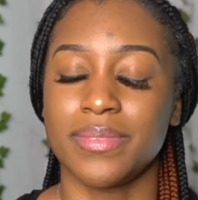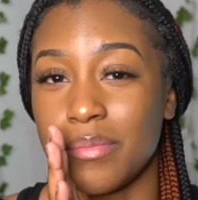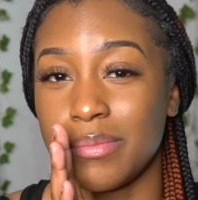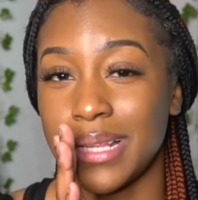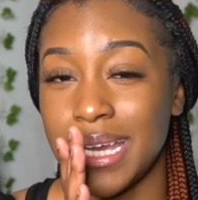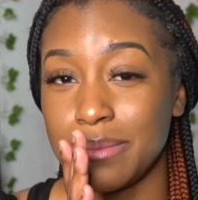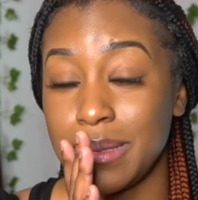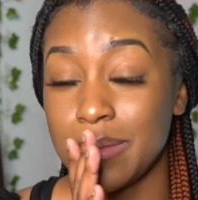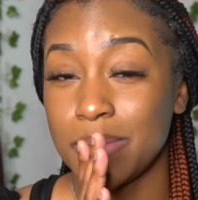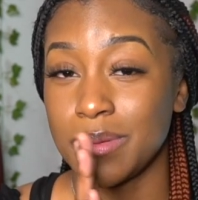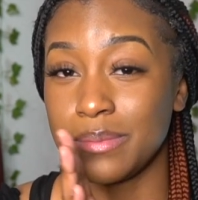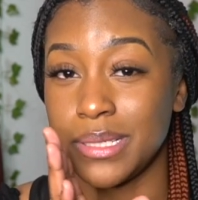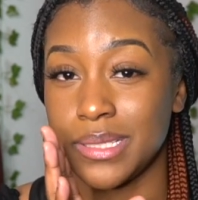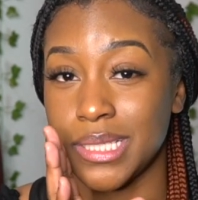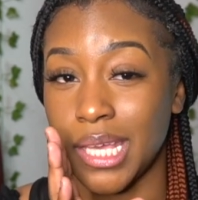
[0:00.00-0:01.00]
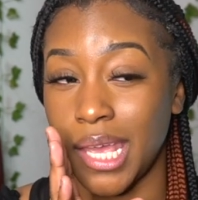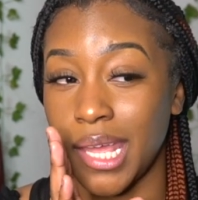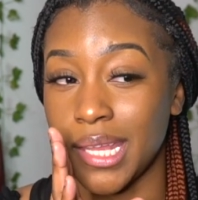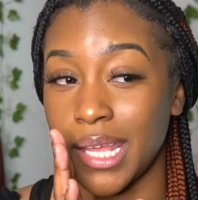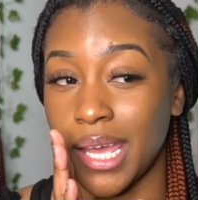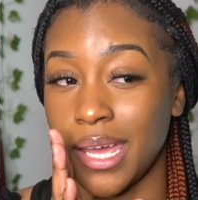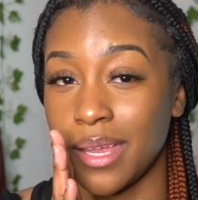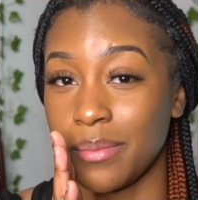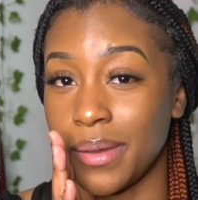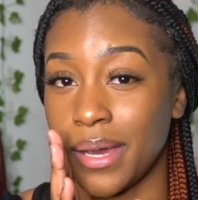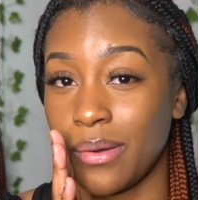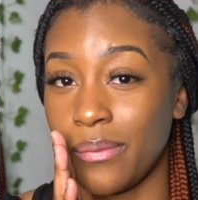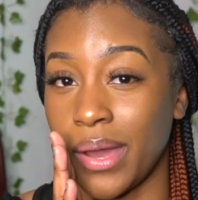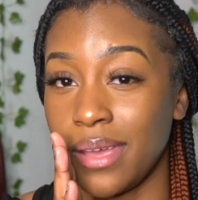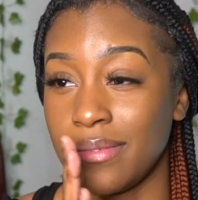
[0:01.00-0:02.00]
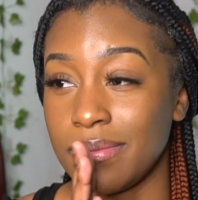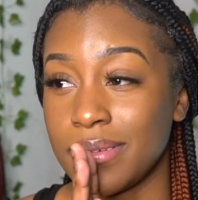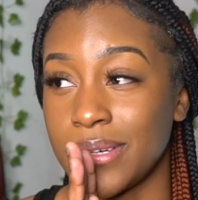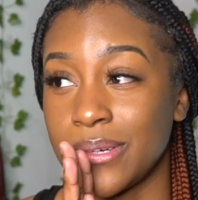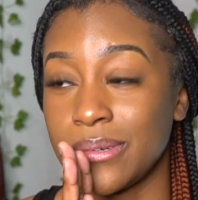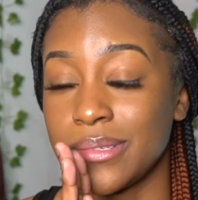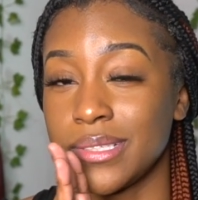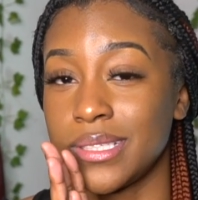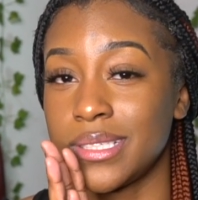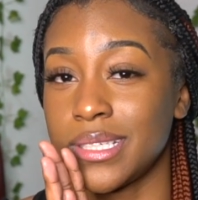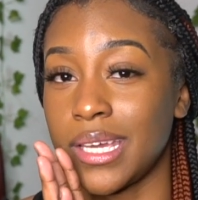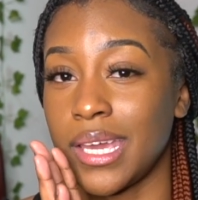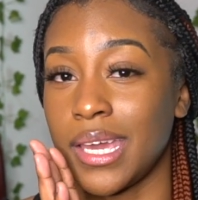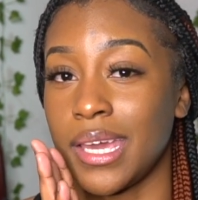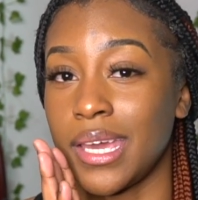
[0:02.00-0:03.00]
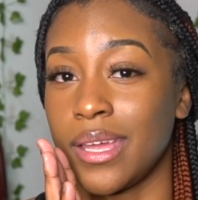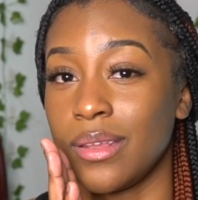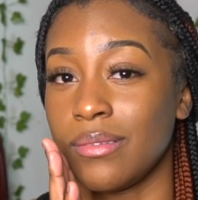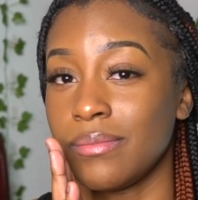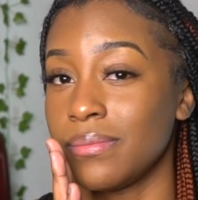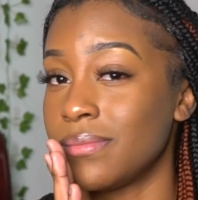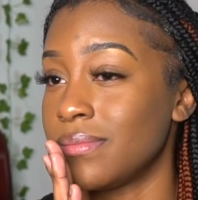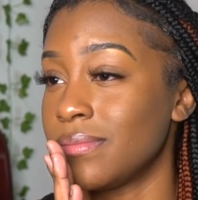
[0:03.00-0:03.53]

black people be saying that about white folks, and